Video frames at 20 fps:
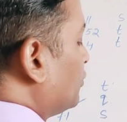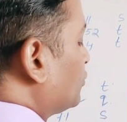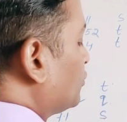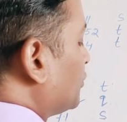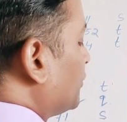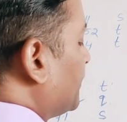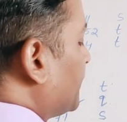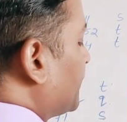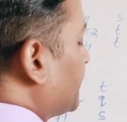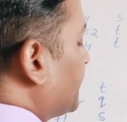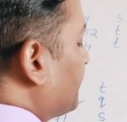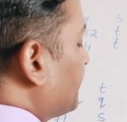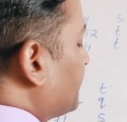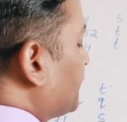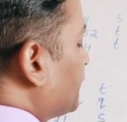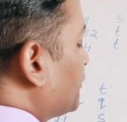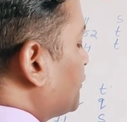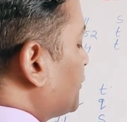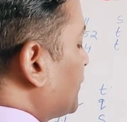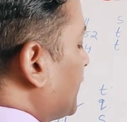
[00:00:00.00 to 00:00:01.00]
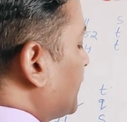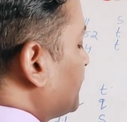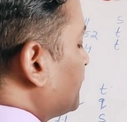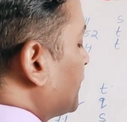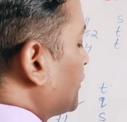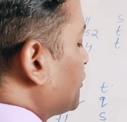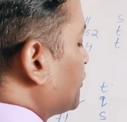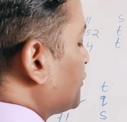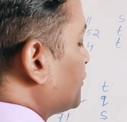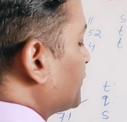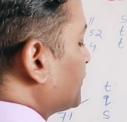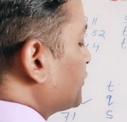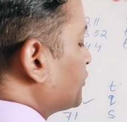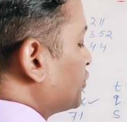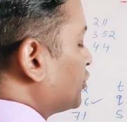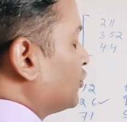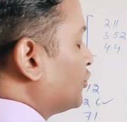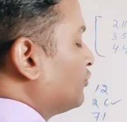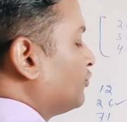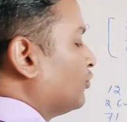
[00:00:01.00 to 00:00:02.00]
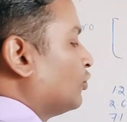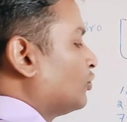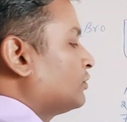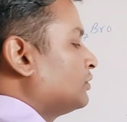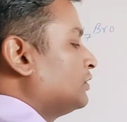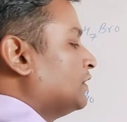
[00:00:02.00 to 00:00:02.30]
So degree of unsaturation is equal to 4.